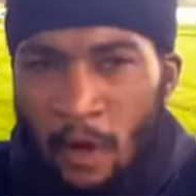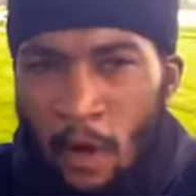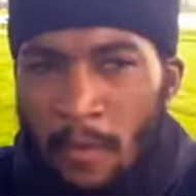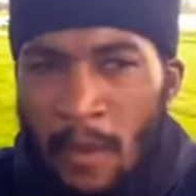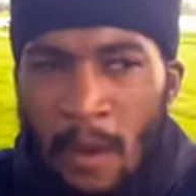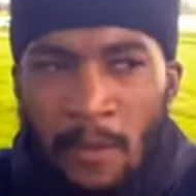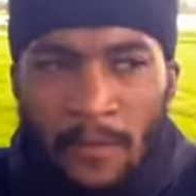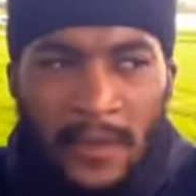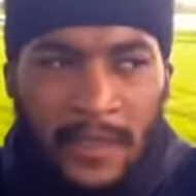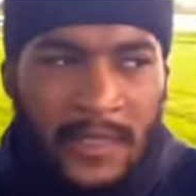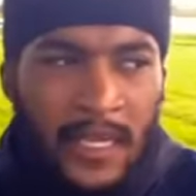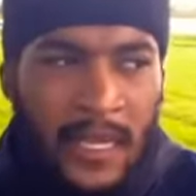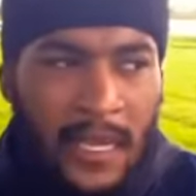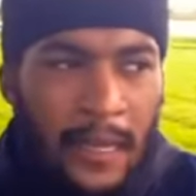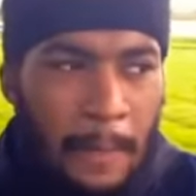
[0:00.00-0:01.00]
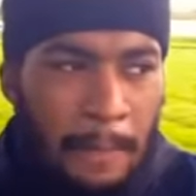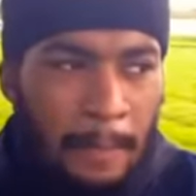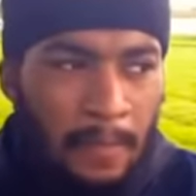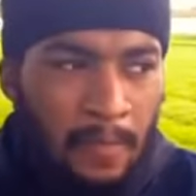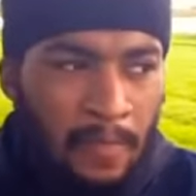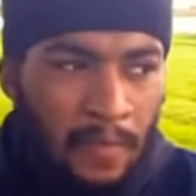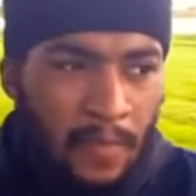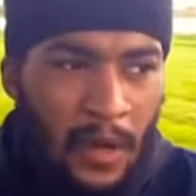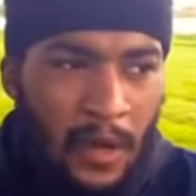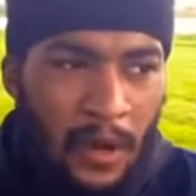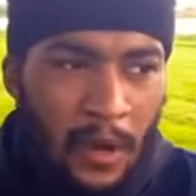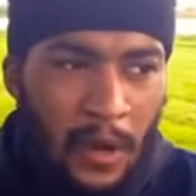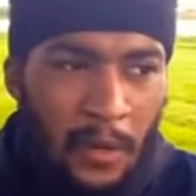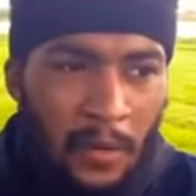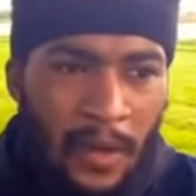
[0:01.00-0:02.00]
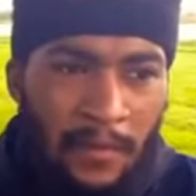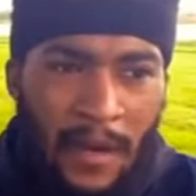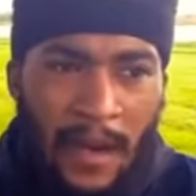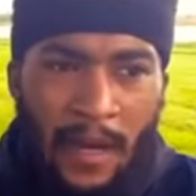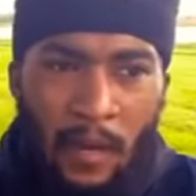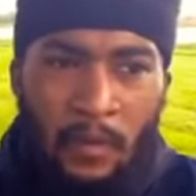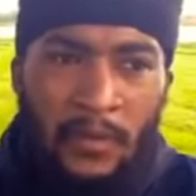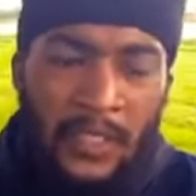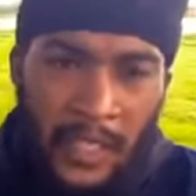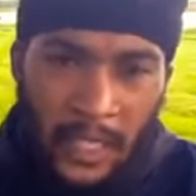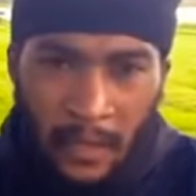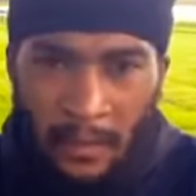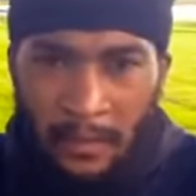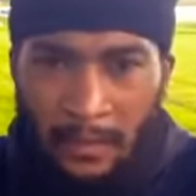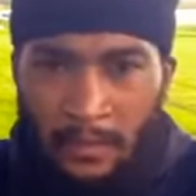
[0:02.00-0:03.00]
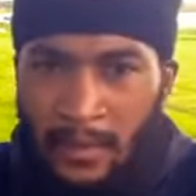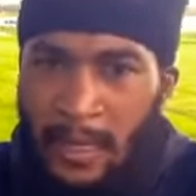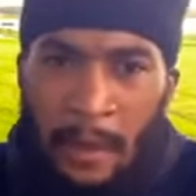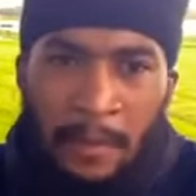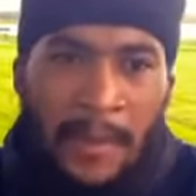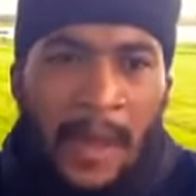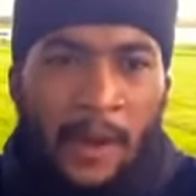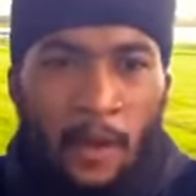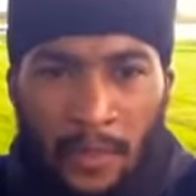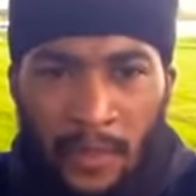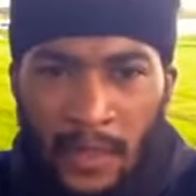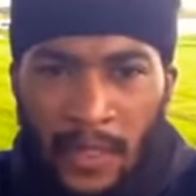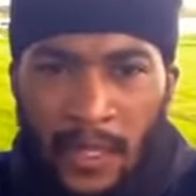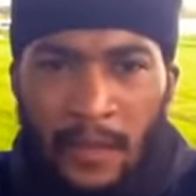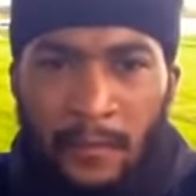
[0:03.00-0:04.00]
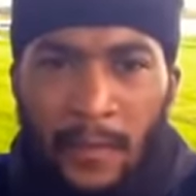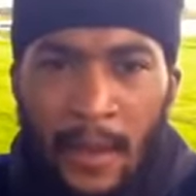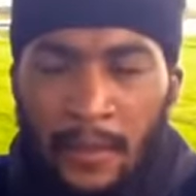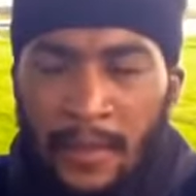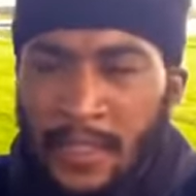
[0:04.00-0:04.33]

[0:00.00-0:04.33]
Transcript: own mouth. He said, um, if I don't see him, then I'm not gonna believe, man.